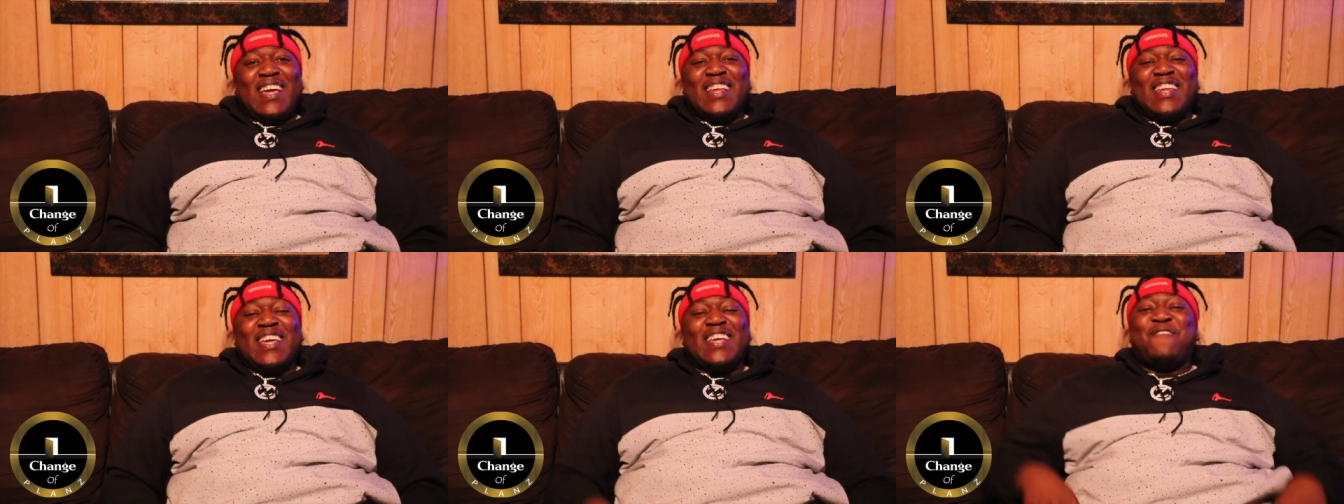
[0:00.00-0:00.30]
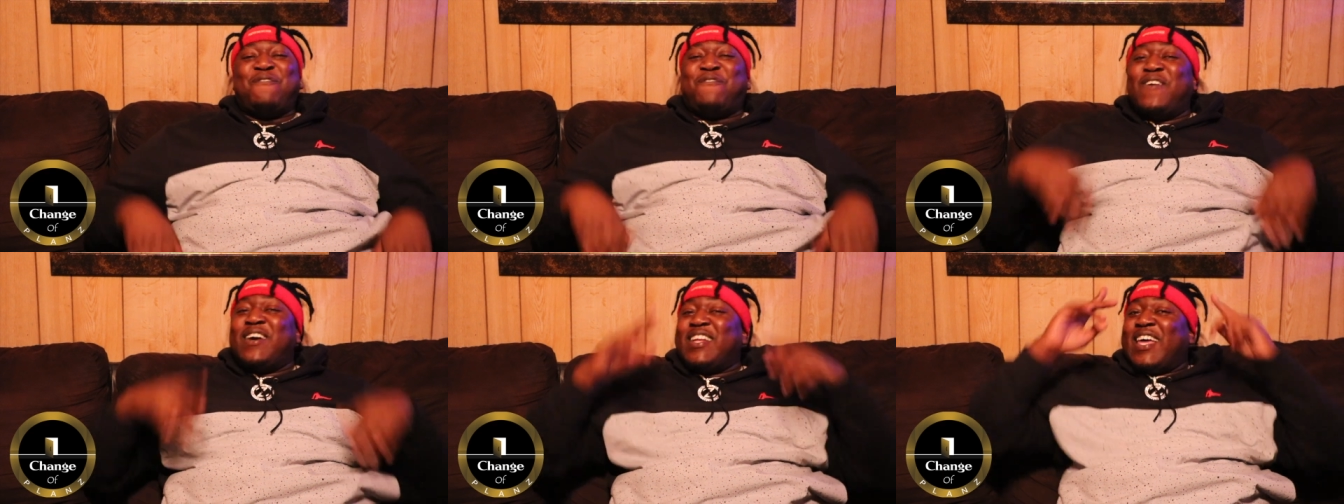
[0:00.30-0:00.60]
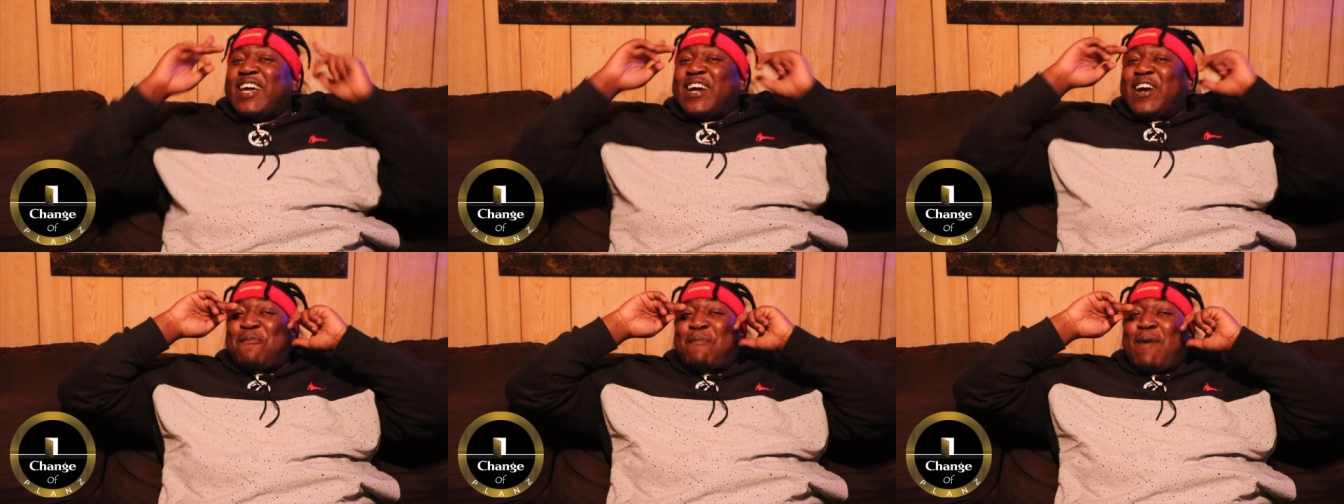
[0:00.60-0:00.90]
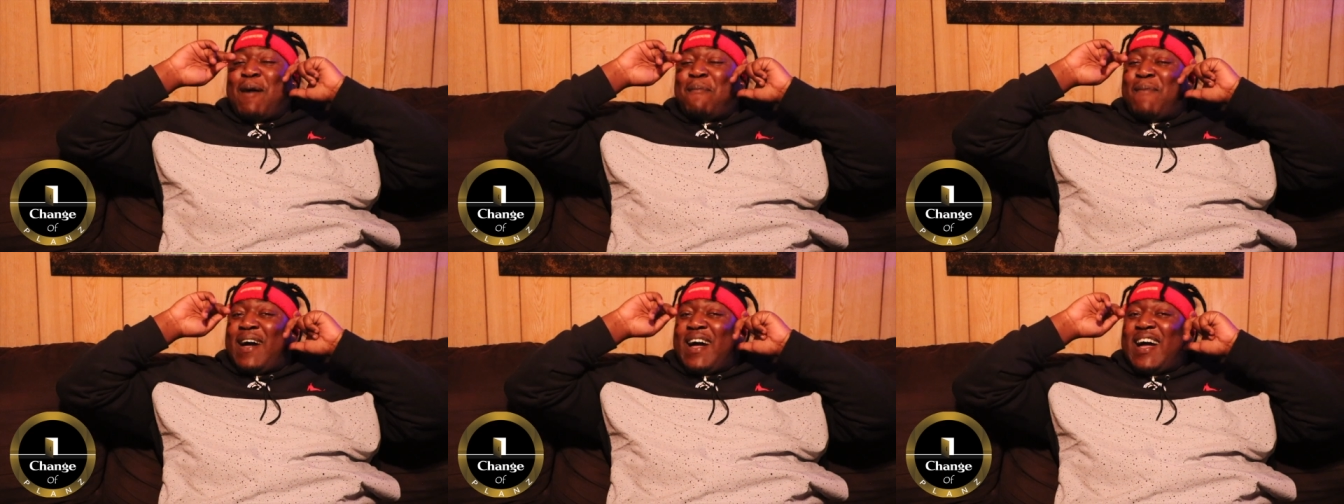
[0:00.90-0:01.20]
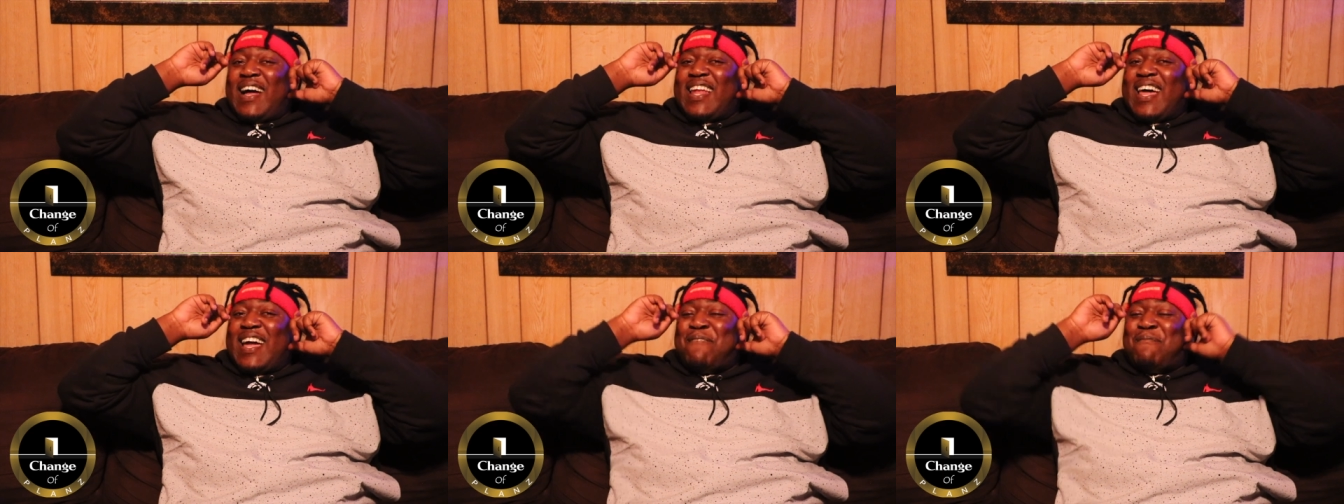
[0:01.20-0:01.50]
There's the first thing on my
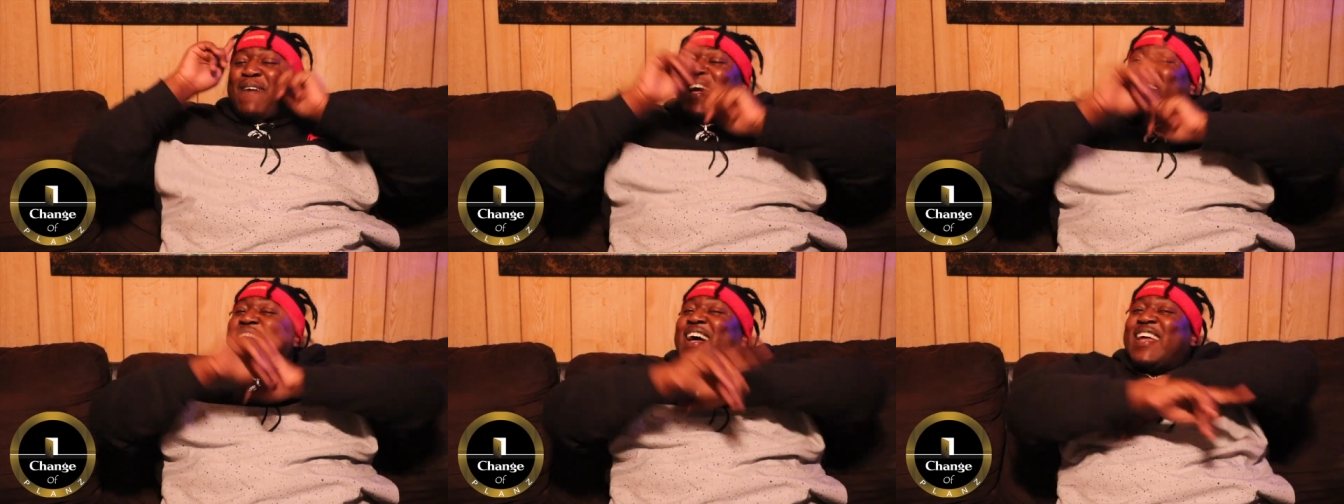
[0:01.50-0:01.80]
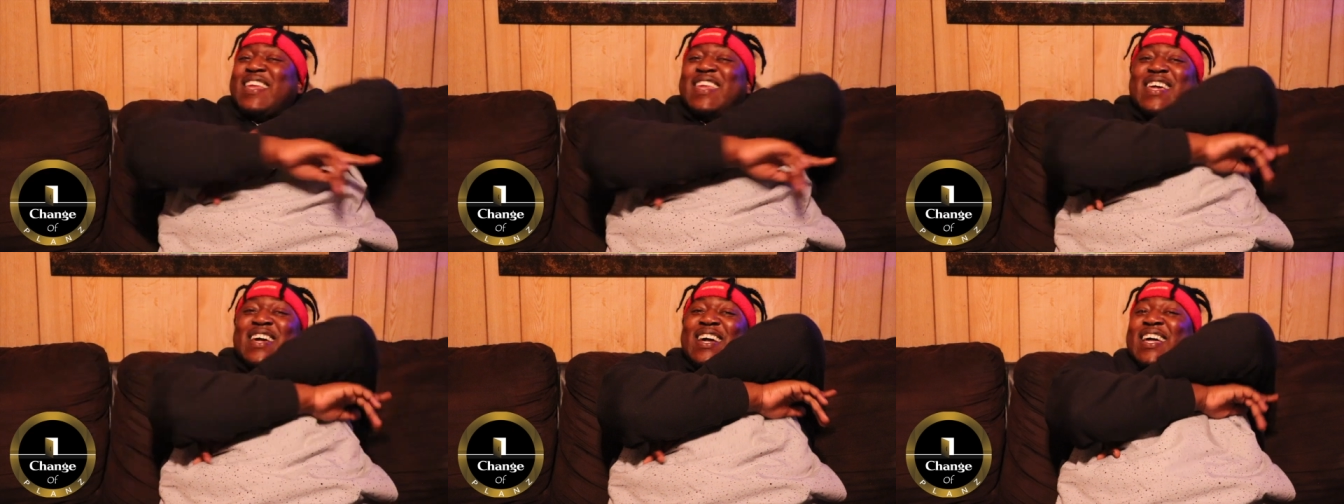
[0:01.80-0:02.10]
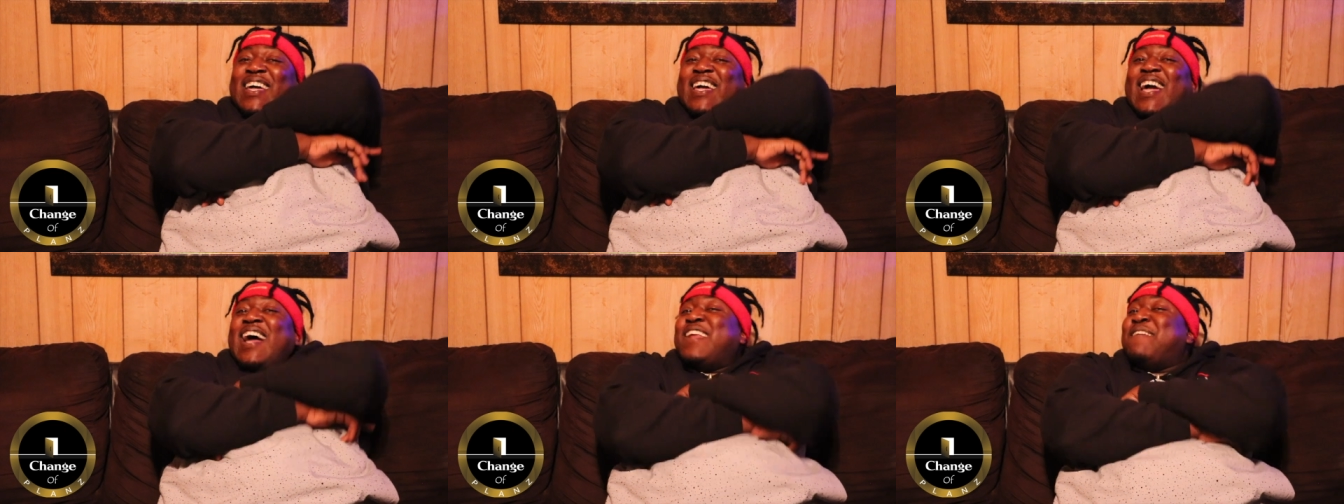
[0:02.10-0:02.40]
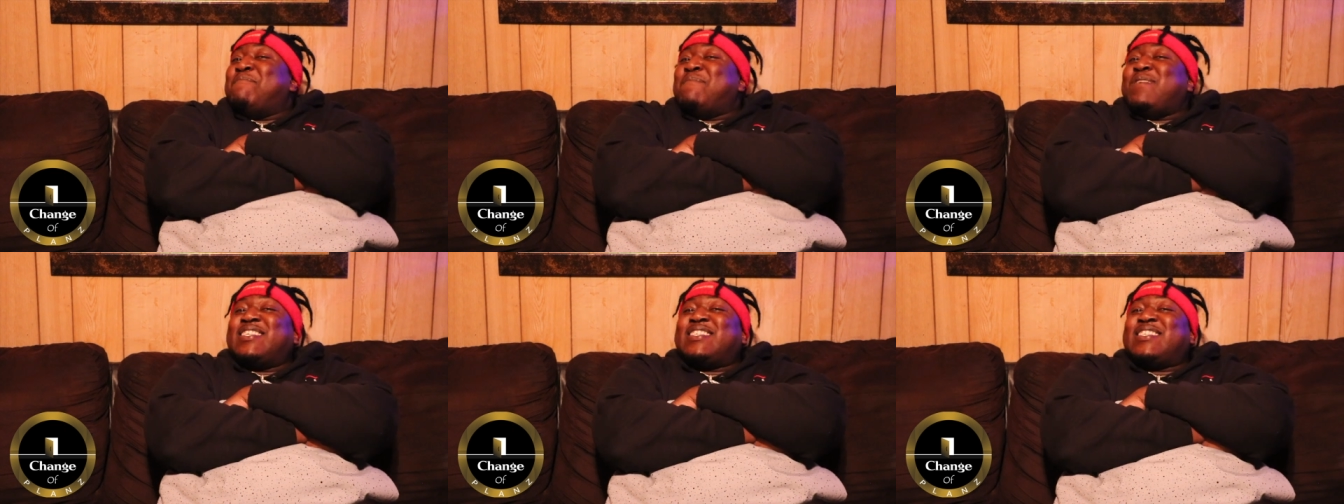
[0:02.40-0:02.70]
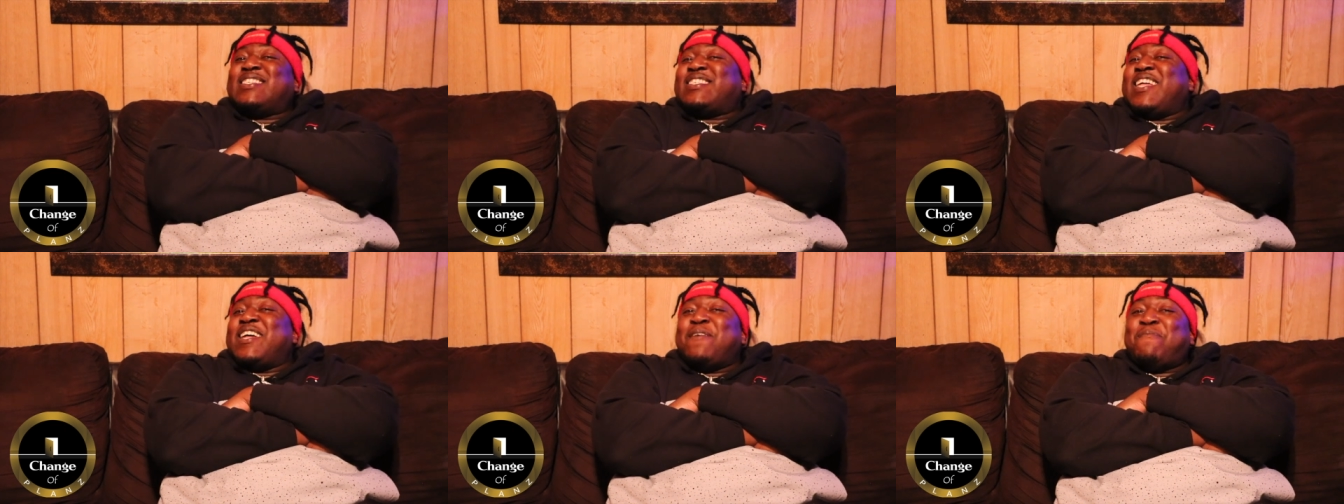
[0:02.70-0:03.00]
mind, like man, a nigga gotta be
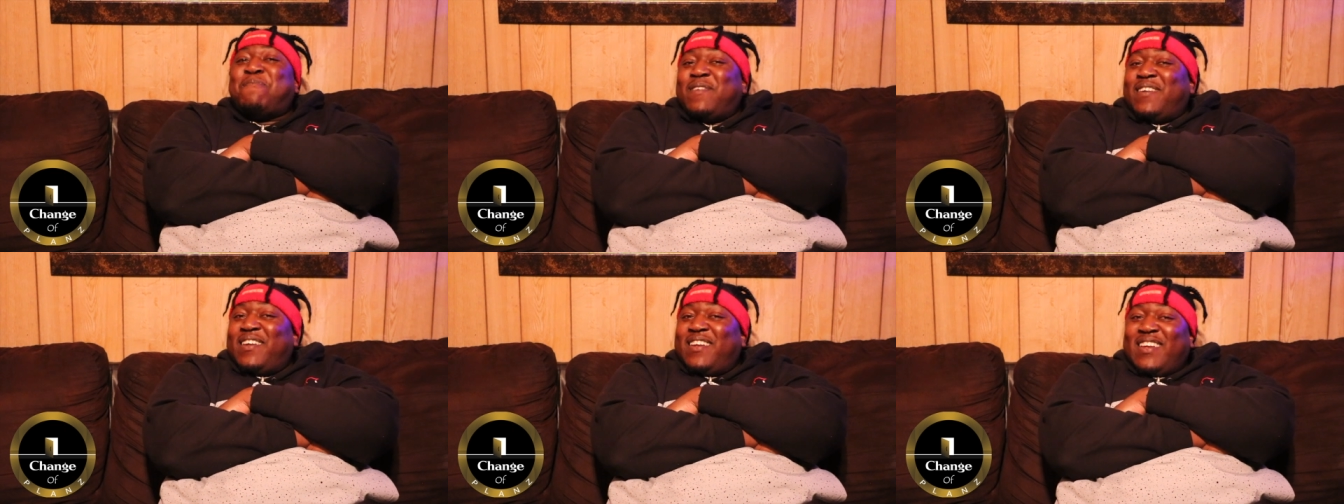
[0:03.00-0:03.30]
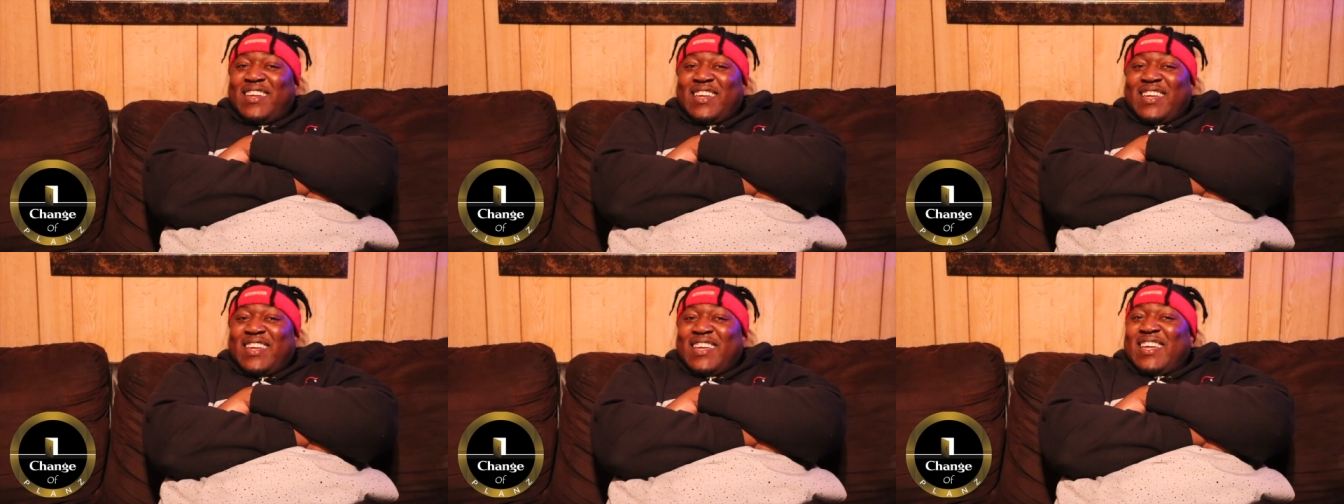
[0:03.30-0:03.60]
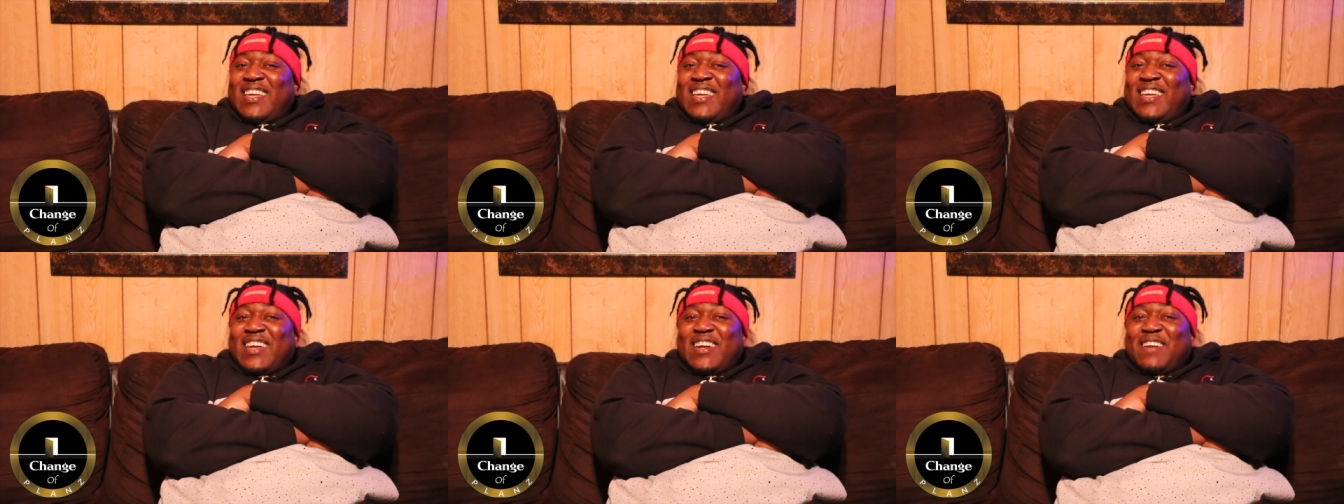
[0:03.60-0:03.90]
stepping. Yeah.